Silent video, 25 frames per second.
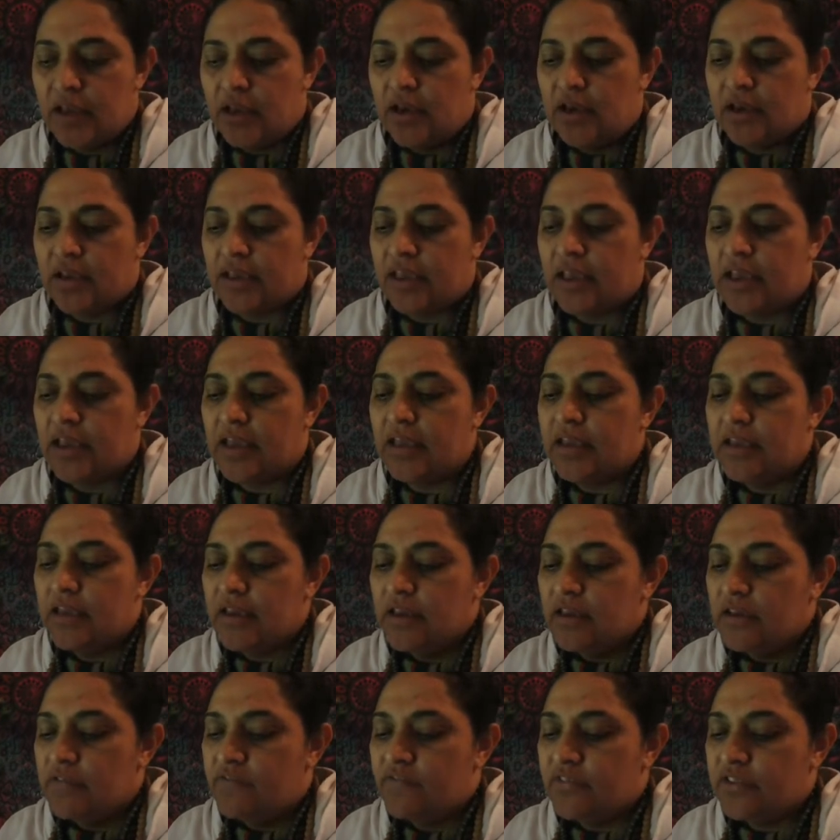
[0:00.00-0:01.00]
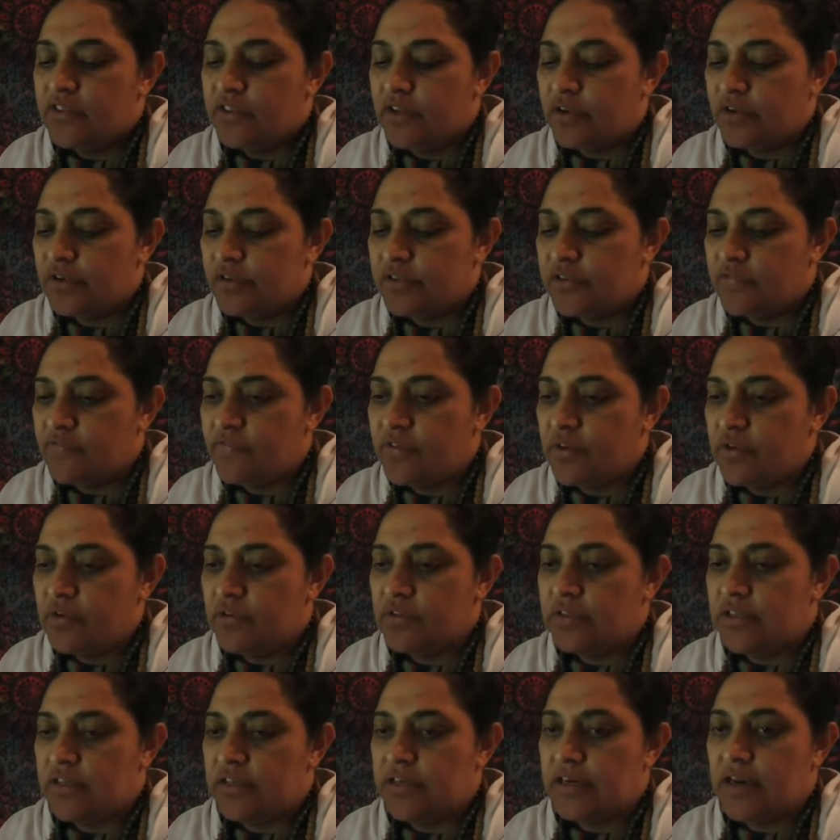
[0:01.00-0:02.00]
Okay? For those of you
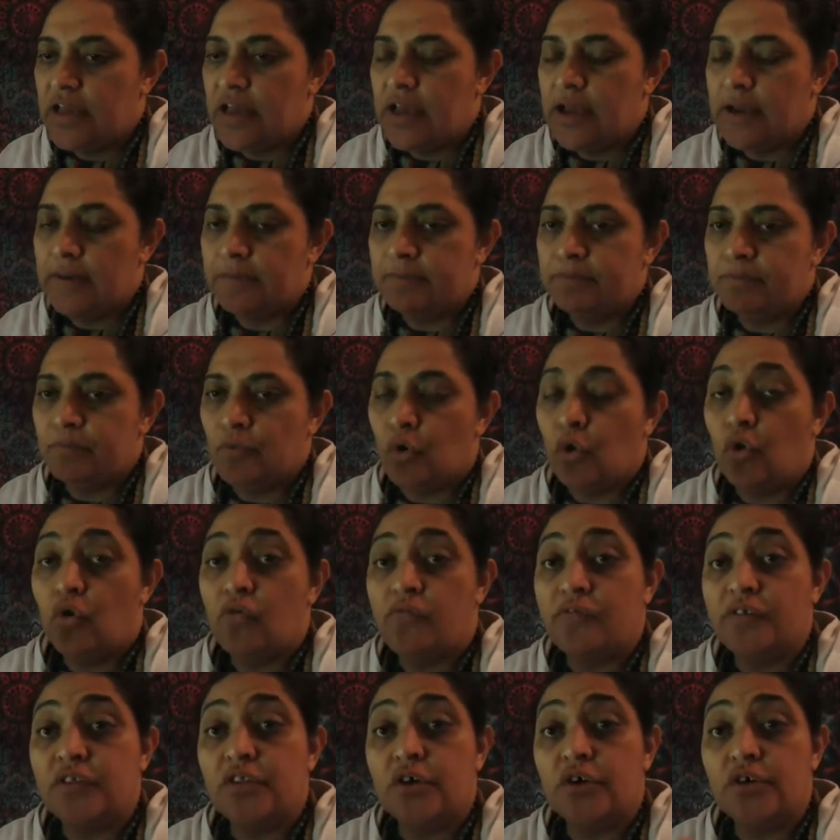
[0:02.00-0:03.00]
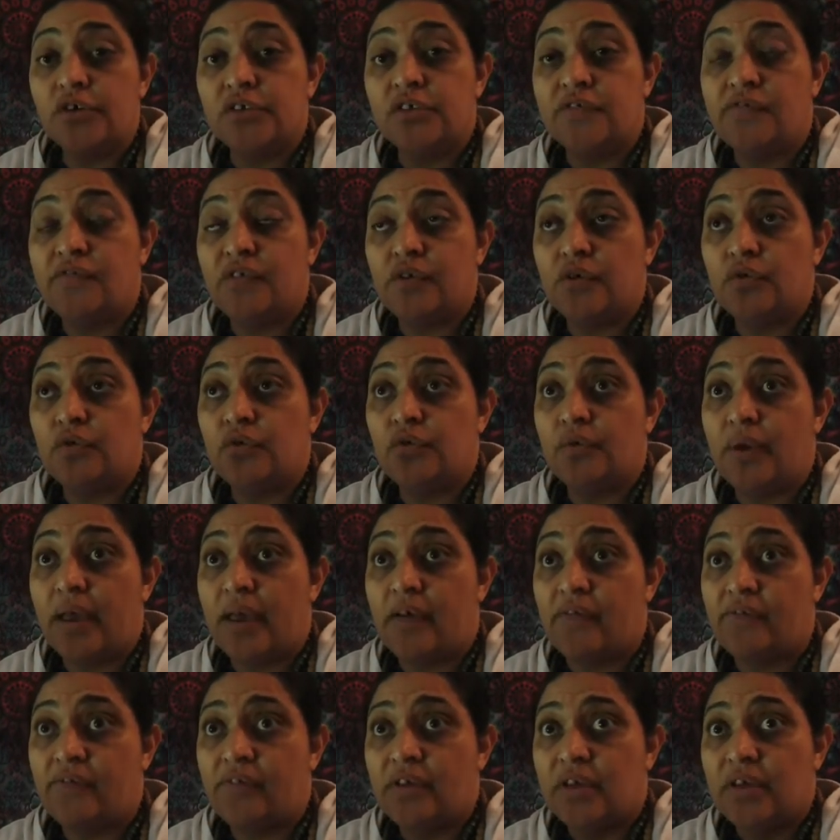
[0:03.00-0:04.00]
that, or for those of you who
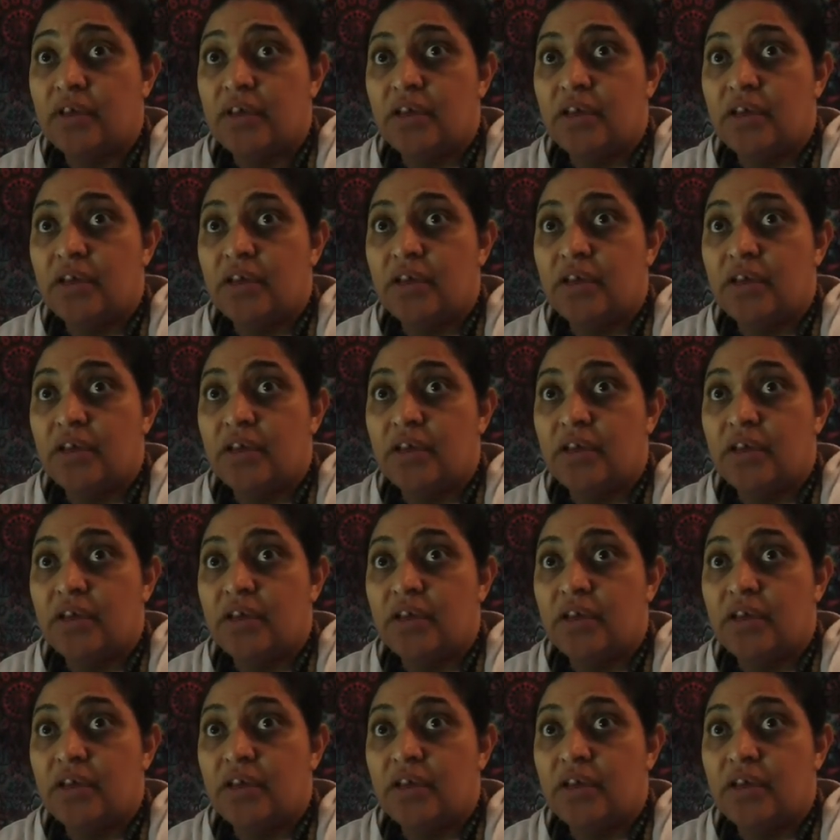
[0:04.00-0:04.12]
have